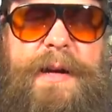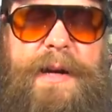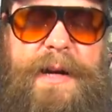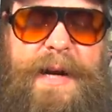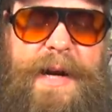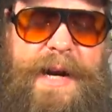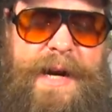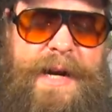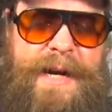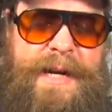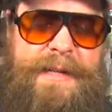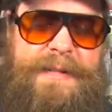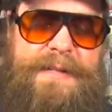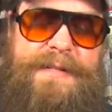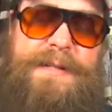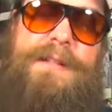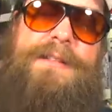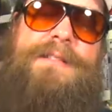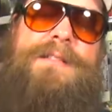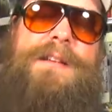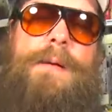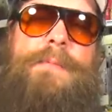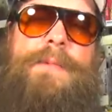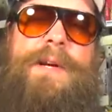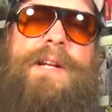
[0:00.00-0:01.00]
and
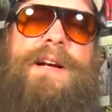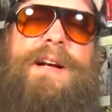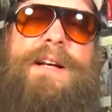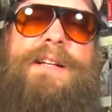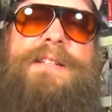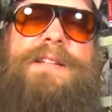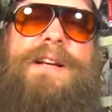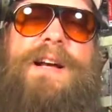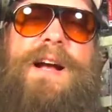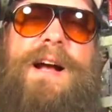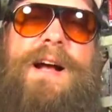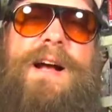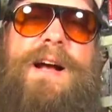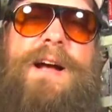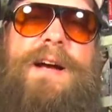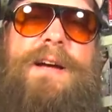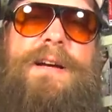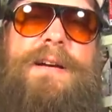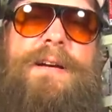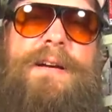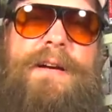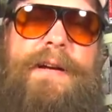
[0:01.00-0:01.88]
since I'm a nice guy